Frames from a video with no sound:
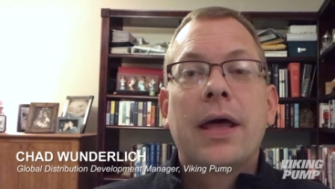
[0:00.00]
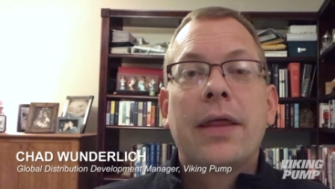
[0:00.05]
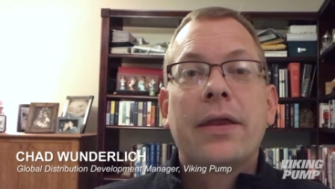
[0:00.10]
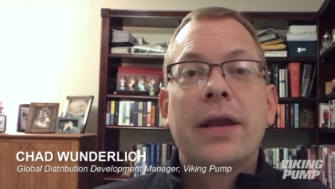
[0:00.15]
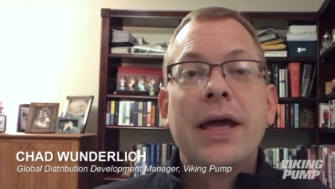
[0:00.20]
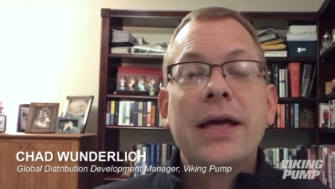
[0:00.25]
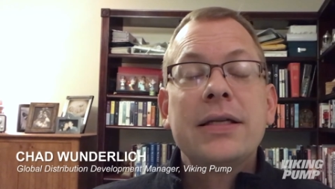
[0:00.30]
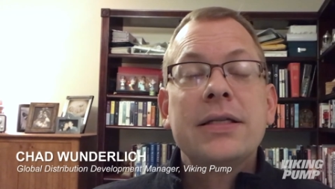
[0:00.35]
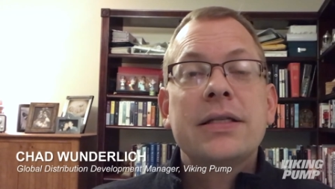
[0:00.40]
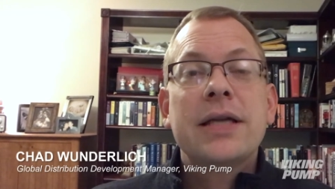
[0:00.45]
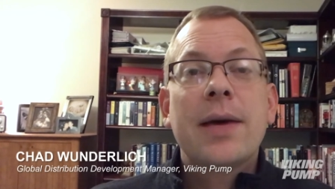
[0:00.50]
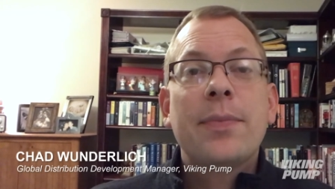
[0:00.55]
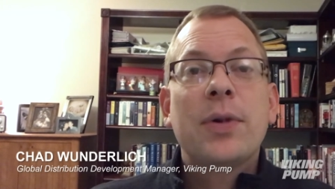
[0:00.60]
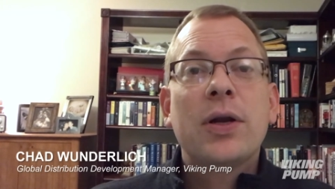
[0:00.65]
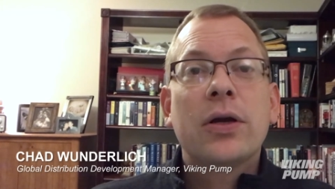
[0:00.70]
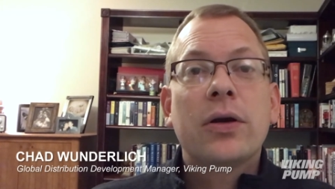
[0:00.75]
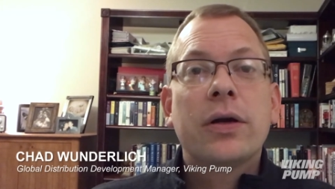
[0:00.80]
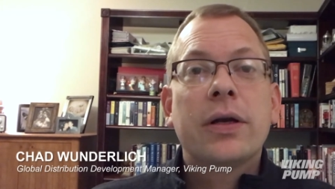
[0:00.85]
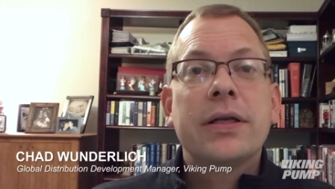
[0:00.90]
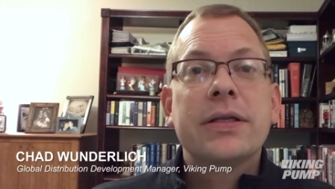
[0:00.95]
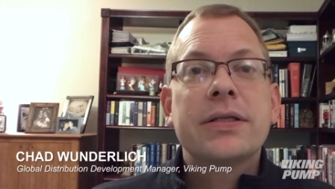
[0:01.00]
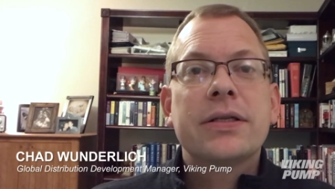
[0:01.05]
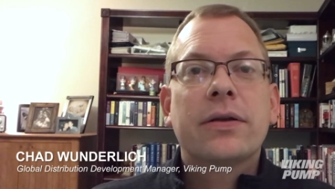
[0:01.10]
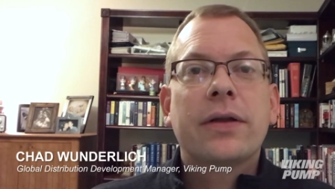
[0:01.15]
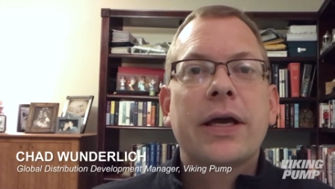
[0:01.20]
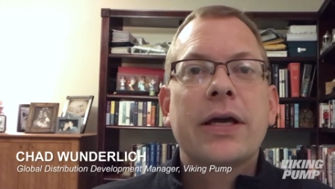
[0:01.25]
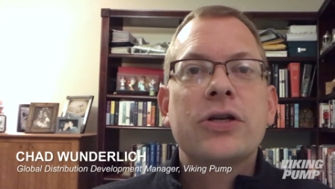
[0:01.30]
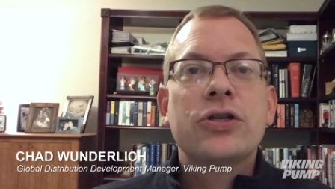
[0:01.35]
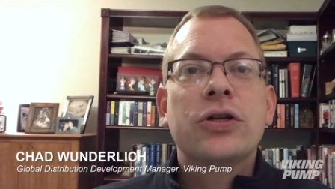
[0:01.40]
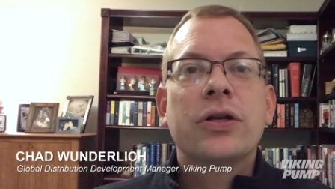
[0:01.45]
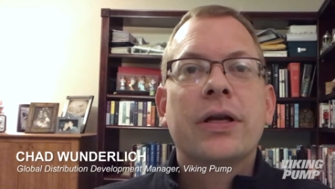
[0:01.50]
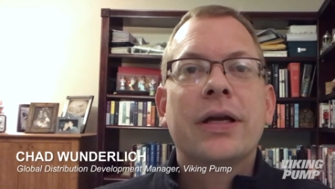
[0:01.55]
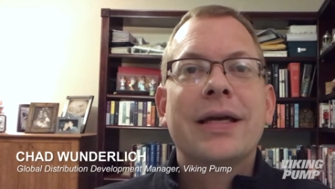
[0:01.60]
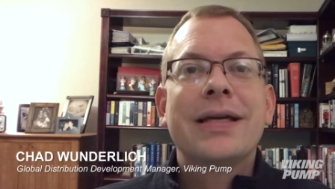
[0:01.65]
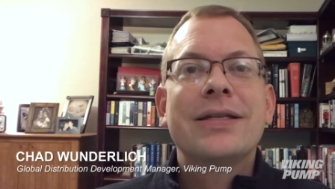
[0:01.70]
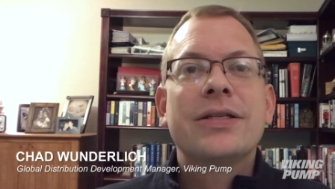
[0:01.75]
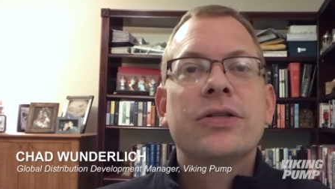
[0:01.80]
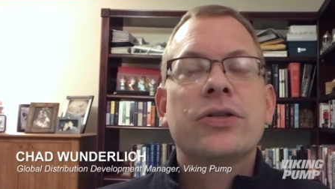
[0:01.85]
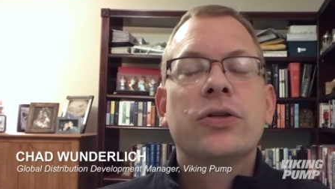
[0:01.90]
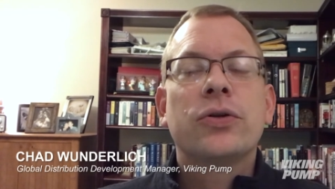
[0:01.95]
the next step in a good installation
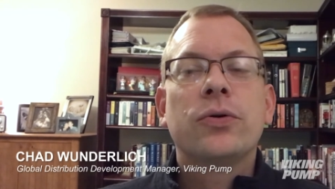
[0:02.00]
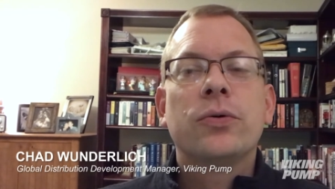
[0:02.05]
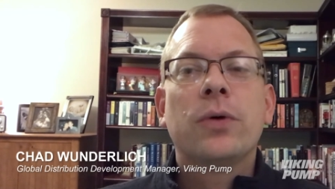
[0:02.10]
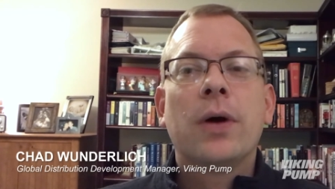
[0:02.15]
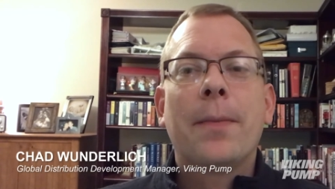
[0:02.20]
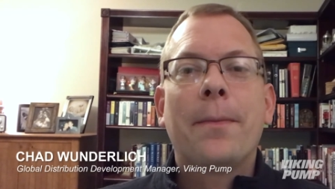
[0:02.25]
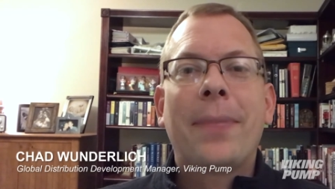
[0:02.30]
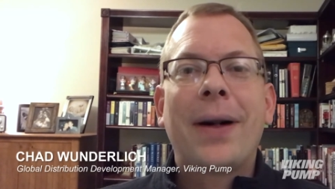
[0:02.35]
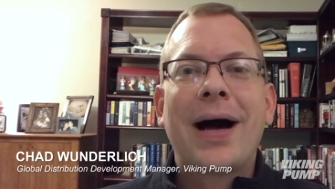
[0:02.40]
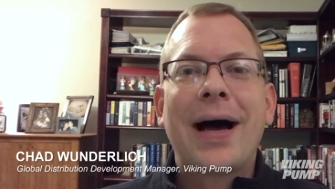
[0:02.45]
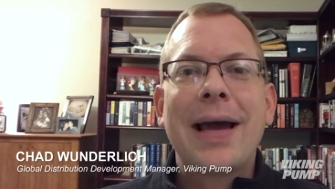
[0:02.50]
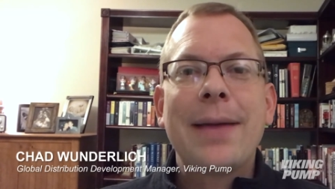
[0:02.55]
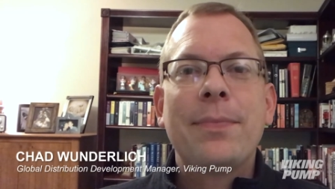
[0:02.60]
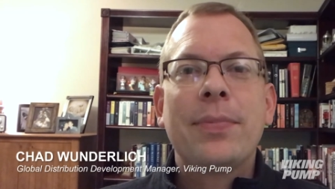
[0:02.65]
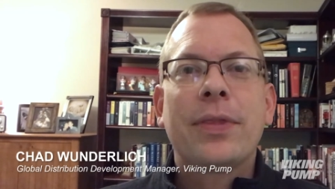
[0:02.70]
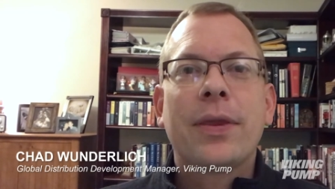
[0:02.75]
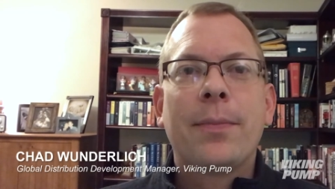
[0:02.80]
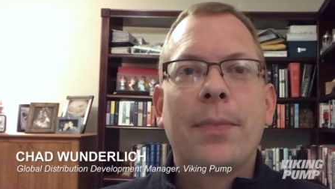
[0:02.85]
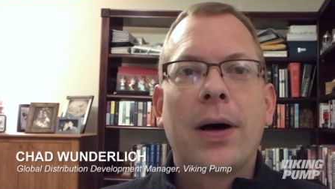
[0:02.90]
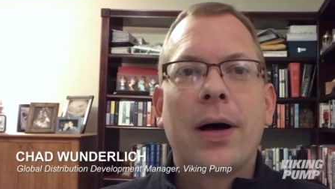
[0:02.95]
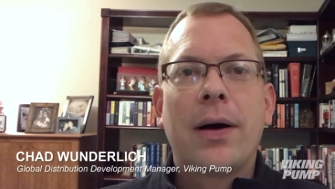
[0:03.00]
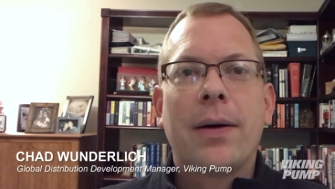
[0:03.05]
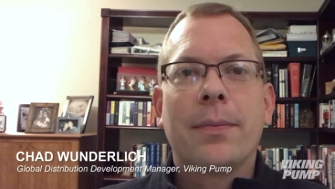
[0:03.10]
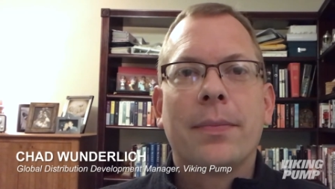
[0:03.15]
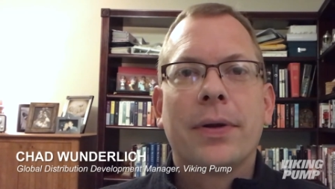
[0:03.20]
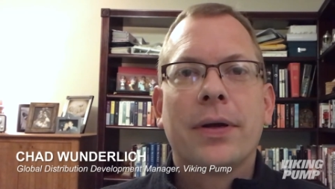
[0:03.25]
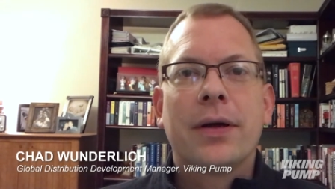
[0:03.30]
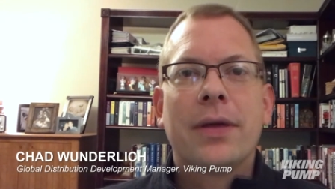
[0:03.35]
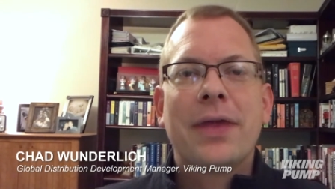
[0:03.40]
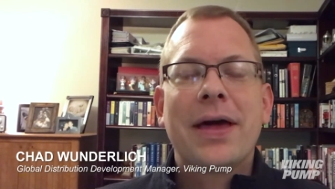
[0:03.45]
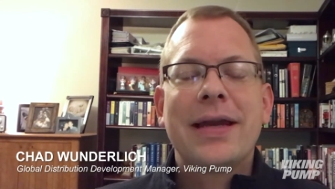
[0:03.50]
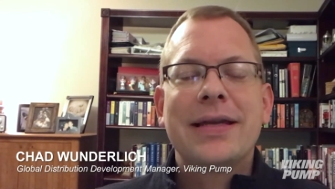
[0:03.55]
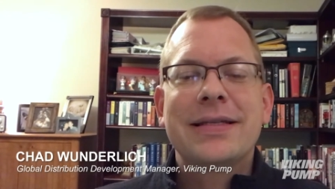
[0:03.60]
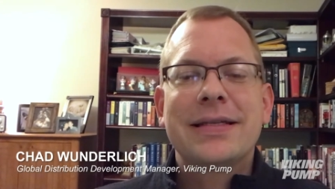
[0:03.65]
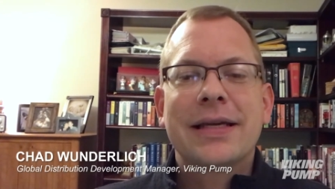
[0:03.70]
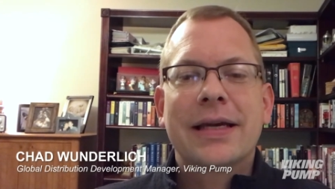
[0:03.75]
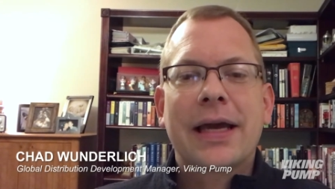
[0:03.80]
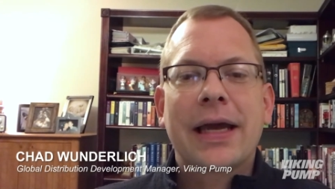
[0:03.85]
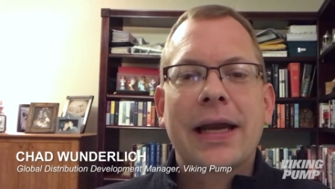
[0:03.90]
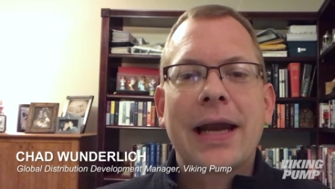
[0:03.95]
is to pipe the pump. That is
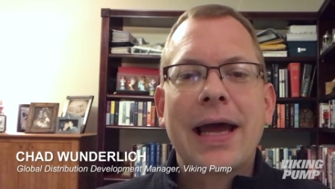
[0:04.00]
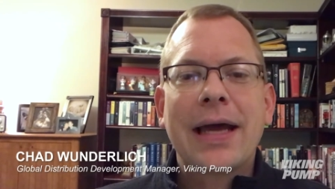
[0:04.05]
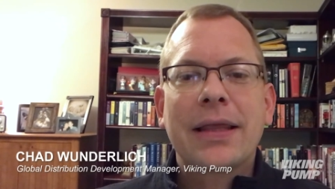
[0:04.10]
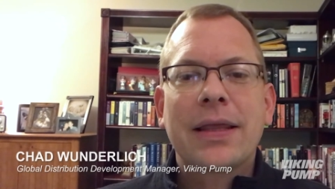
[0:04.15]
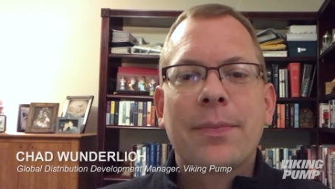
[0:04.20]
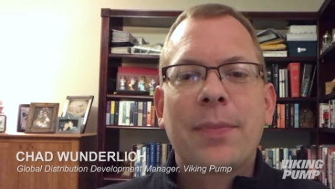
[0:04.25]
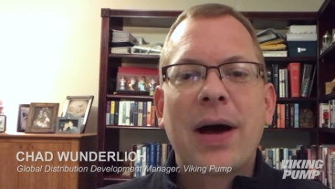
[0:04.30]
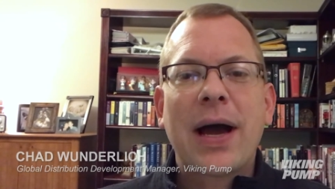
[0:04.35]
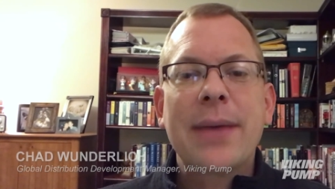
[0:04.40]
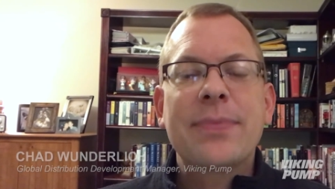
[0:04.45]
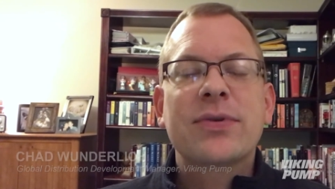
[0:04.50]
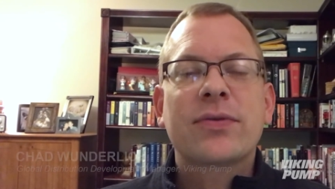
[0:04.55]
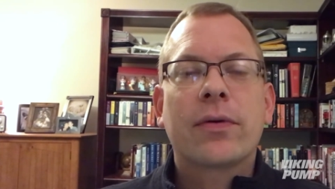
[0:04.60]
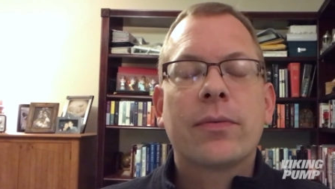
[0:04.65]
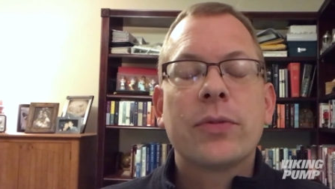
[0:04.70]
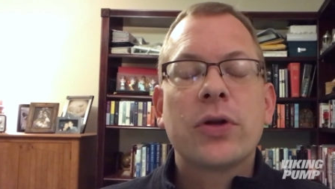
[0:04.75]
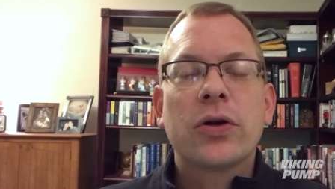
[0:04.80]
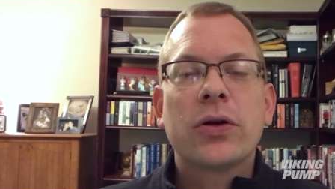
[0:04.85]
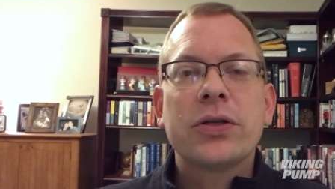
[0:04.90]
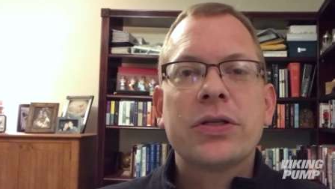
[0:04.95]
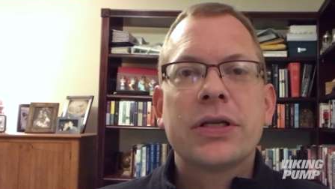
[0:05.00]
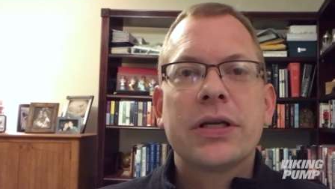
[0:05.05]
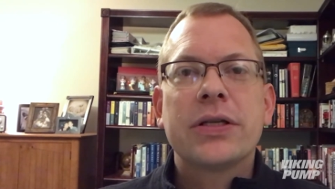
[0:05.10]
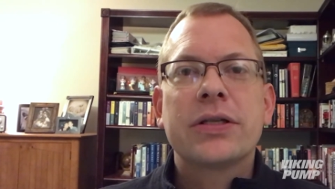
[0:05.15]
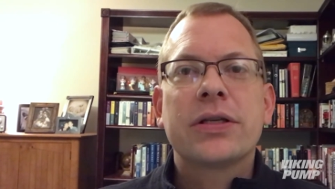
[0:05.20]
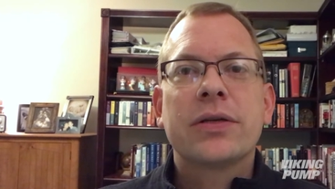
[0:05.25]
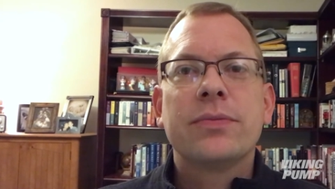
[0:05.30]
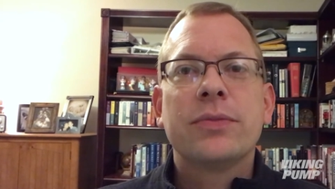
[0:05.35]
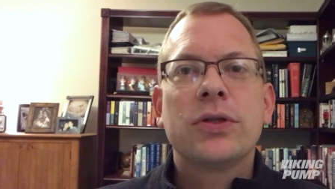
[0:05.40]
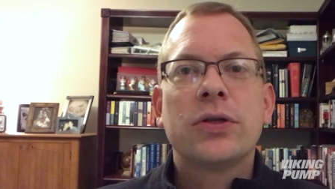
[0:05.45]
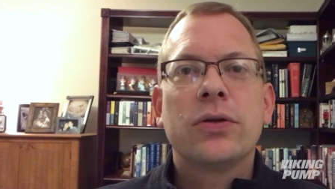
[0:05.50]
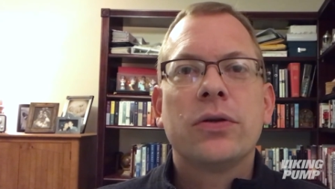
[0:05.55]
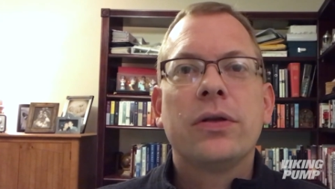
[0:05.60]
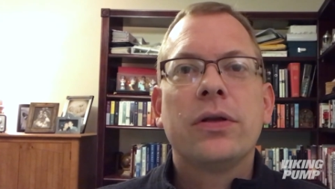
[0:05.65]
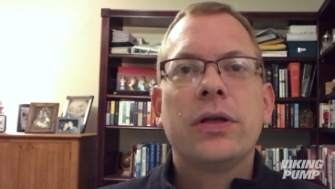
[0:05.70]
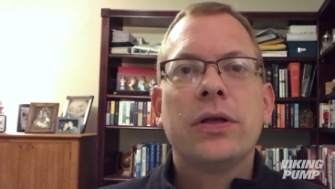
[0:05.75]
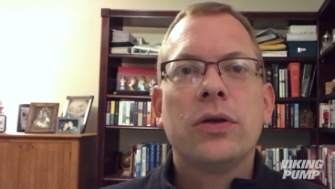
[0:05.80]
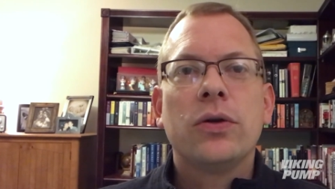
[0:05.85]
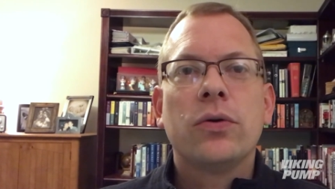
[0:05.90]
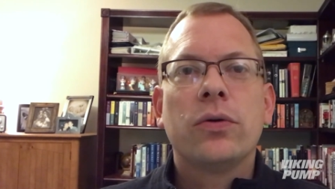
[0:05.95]
to connect the pipes from your system to
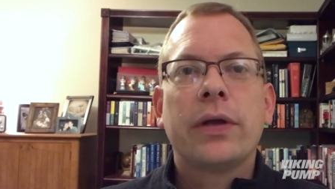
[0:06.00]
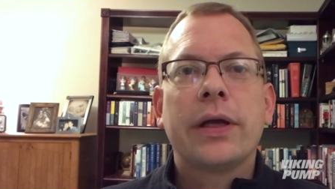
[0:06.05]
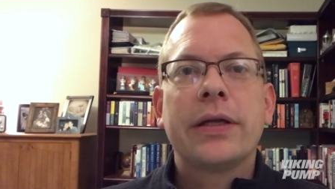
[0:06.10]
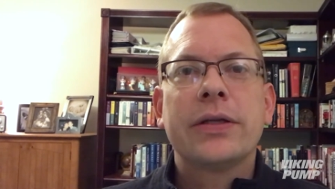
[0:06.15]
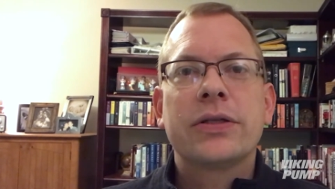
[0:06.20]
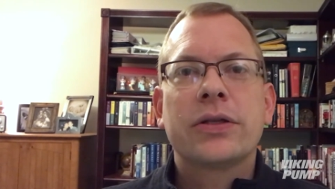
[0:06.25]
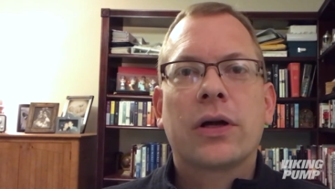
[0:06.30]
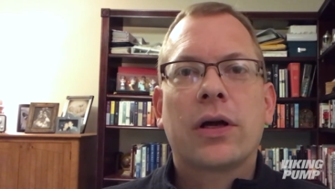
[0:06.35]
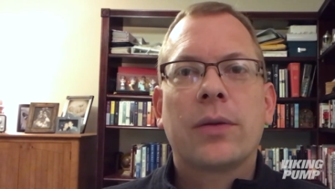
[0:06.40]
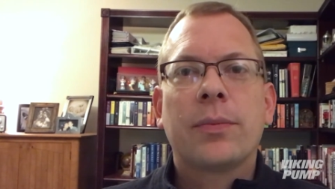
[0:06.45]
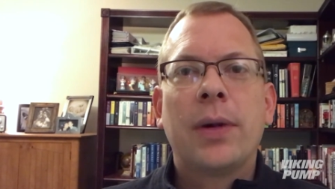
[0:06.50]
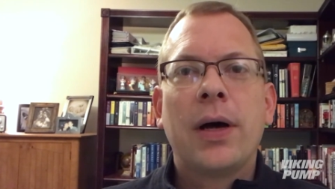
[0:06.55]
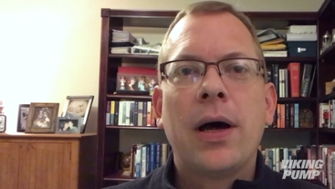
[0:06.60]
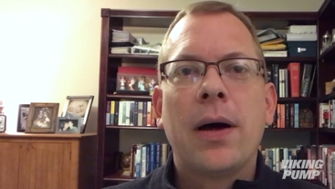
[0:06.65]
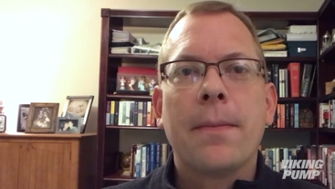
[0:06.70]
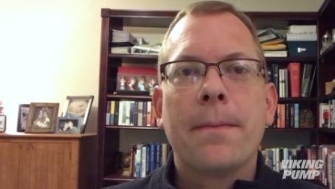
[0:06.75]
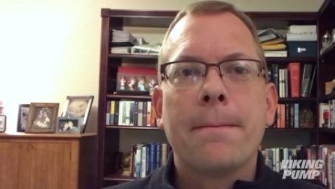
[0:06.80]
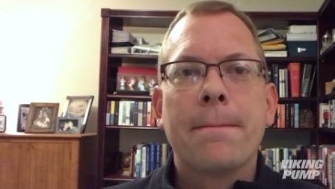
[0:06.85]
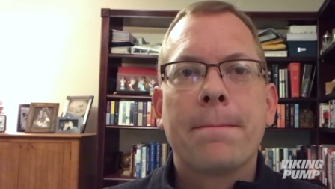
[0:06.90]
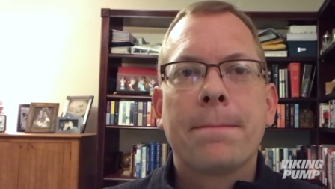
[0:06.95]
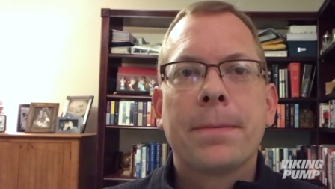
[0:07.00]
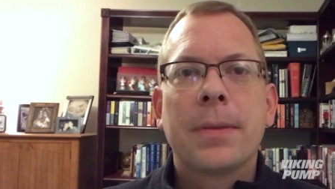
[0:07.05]
the newly installed pump.